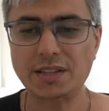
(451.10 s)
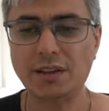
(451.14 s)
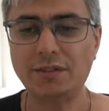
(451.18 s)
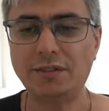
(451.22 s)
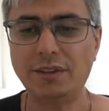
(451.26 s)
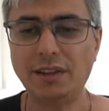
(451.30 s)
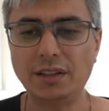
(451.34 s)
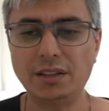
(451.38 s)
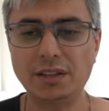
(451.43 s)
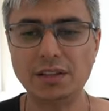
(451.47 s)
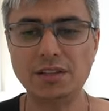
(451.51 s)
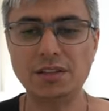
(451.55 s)
I
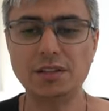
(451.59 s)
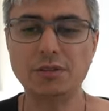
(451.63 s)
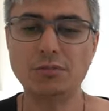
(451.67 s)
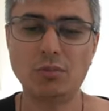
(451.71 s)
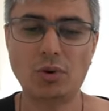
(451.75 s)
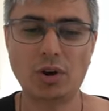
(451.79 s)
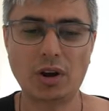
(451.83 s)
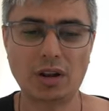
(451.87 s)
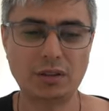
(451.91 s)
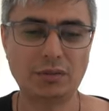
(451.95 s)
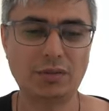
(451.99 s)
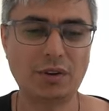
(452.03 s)
think this is
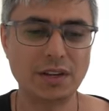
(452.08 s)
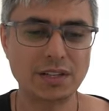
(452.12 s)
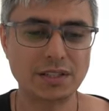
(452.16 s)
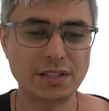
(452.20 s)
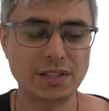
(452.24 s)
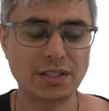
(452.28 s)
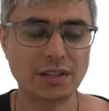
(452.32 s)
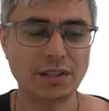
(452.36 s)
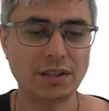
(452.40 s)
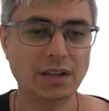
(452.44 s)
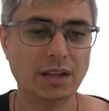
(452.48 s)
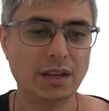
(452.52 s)
more advanced
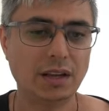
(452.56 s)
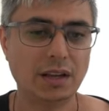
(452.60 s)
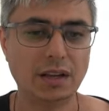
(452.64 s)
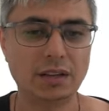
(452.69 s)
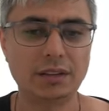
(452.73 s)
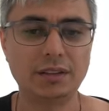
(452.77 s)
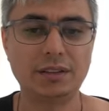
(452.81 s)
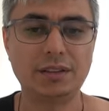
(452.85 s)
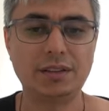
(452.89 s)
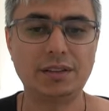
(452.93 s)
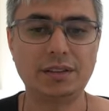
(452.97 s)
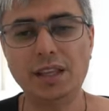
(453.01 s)

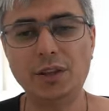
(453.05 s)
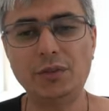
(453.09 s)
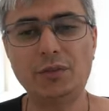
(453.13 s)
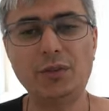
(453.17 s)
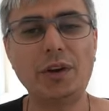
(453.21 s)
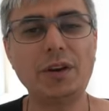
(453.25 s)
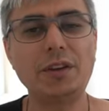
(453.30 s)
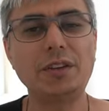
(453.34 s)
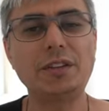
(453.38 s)
and if you are